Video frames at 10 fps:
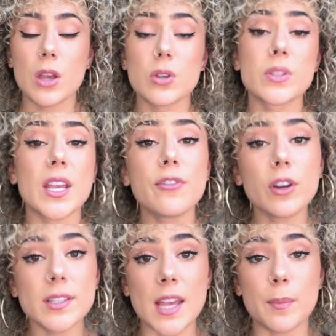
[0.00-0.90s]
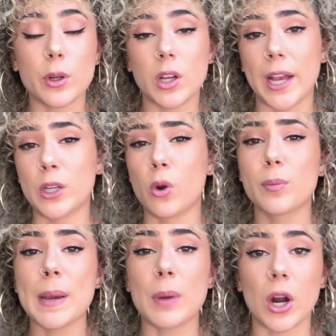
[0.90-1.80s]
So say, for example, I go to
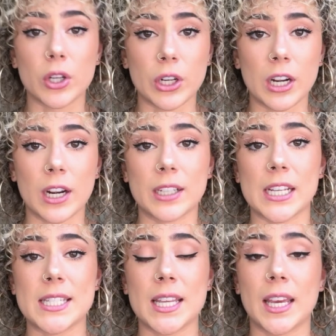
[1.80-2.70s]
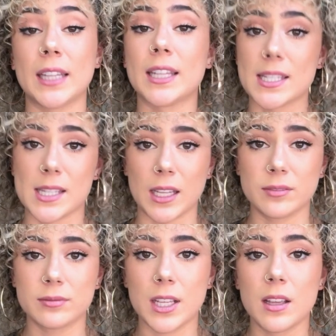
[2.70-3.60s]
my partner and I say, listen,